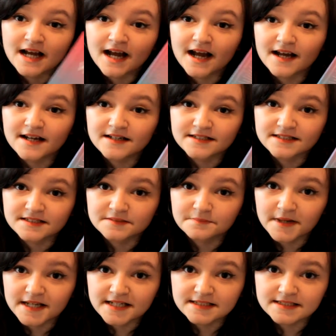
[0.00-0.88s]
And
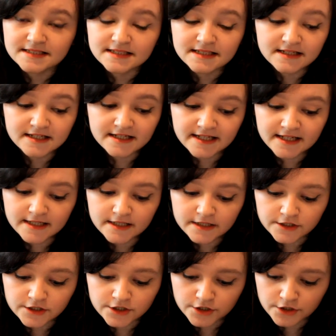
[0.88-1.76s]
it's
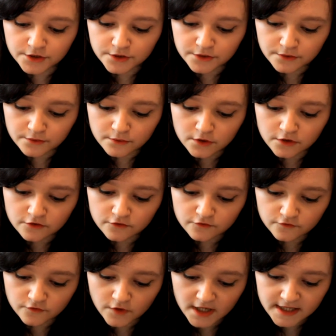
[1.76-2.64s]
basically you
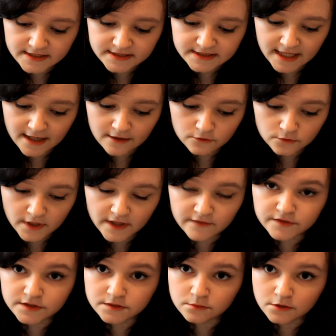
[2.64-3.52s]
write down
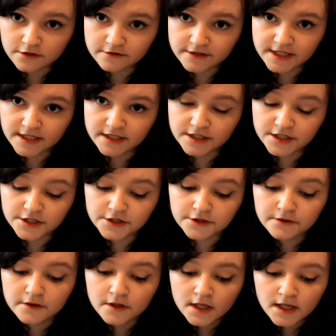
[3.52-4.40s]
whatever's worrying
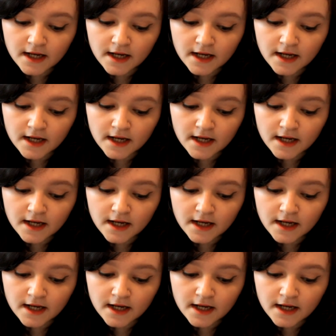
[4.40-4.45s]
you